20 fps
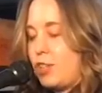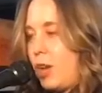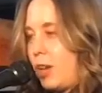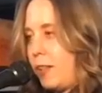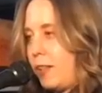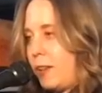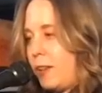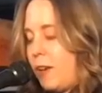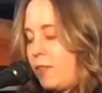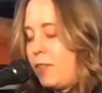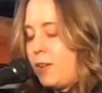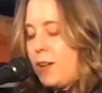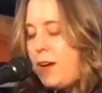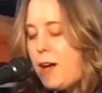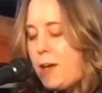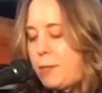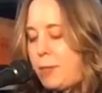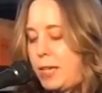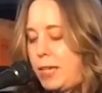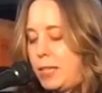Chocolate covered
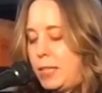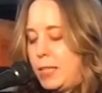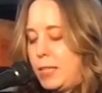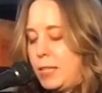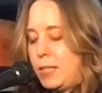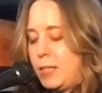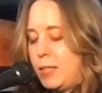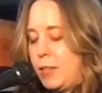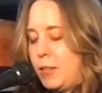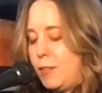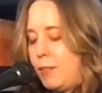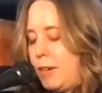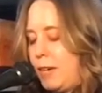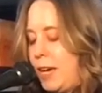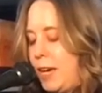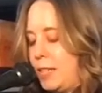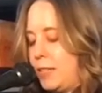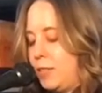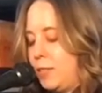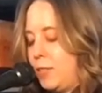almonds, three
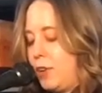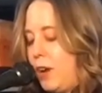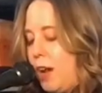kinds of